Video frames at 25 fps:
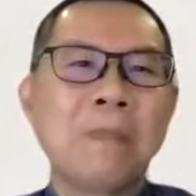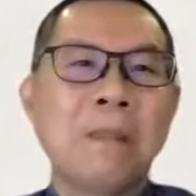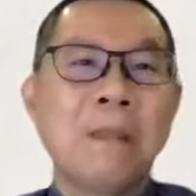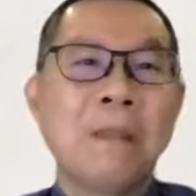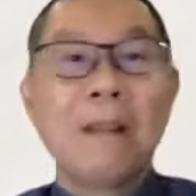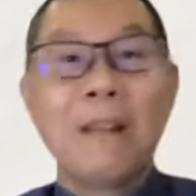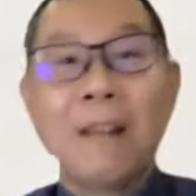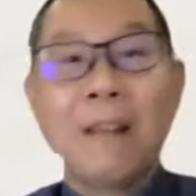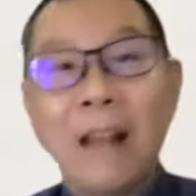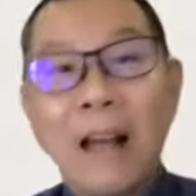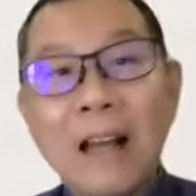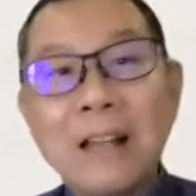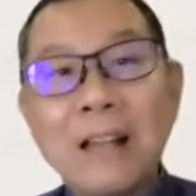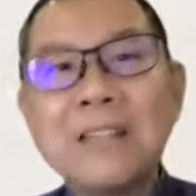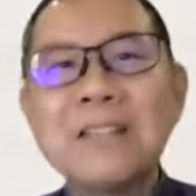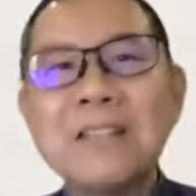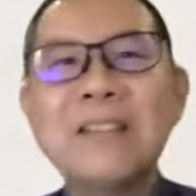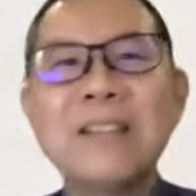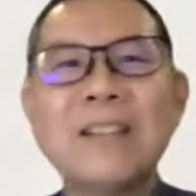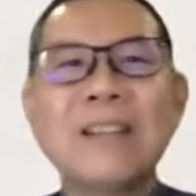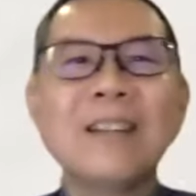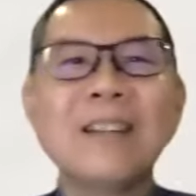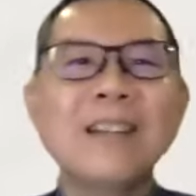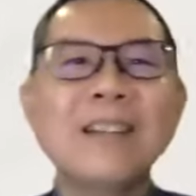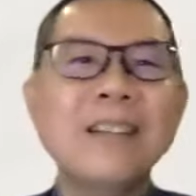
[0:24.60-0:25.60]
Last
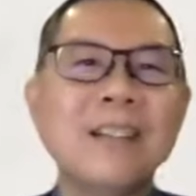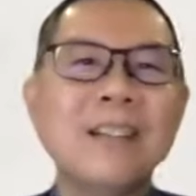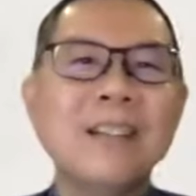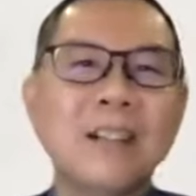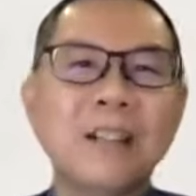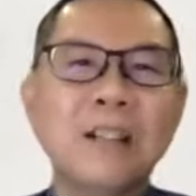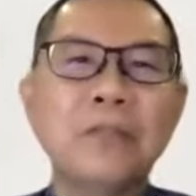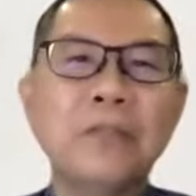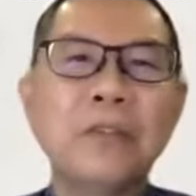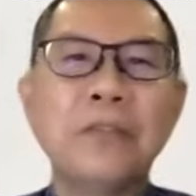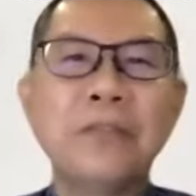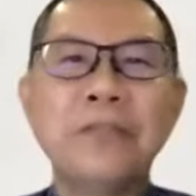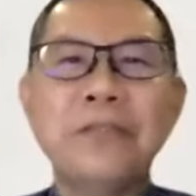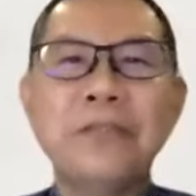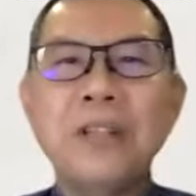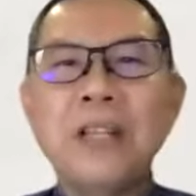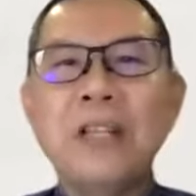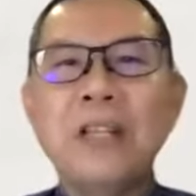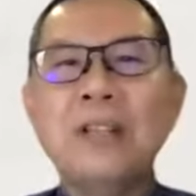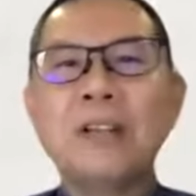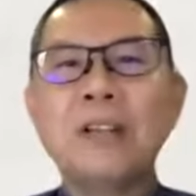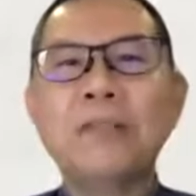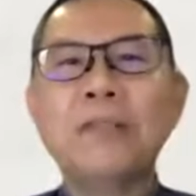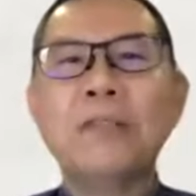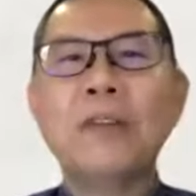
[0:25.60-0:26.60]
year, on the
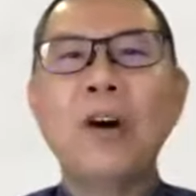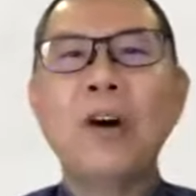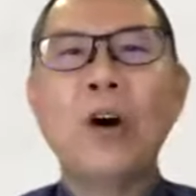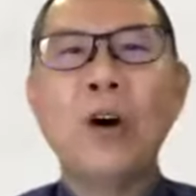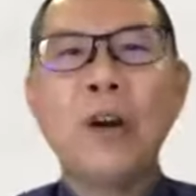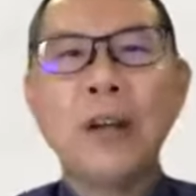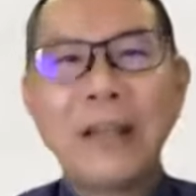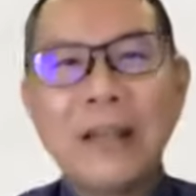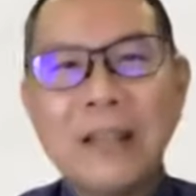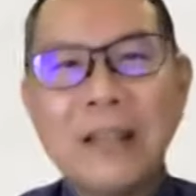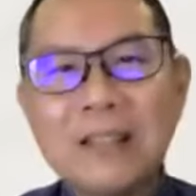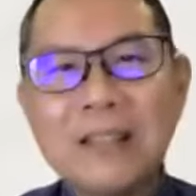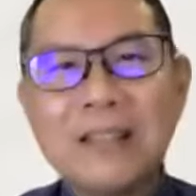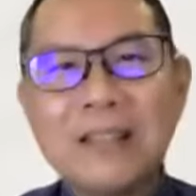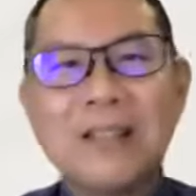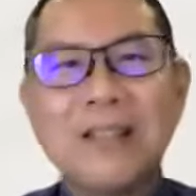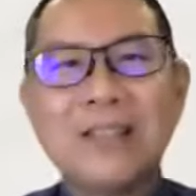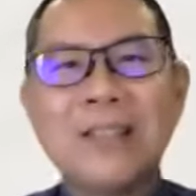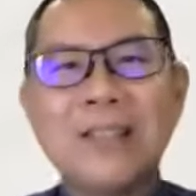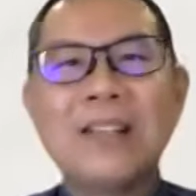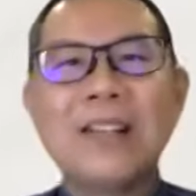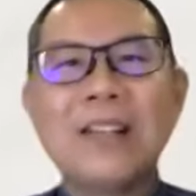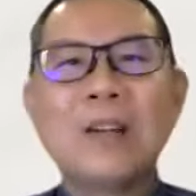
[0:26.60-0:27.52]
15th of August,